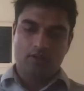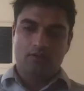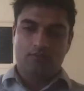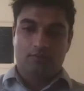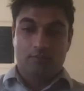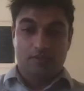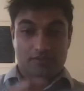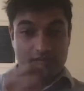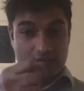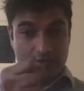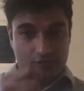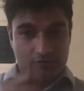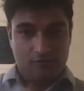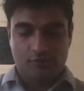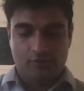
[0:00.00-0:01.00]
From a
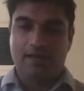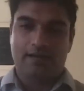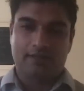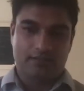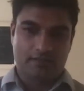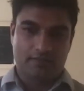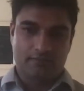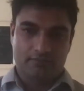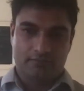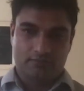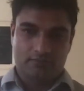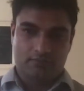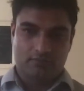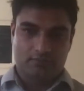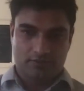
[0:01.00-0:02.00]
sales perspective,
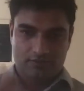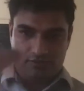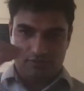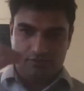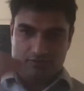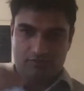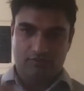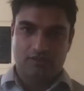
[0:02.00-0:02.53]
because there's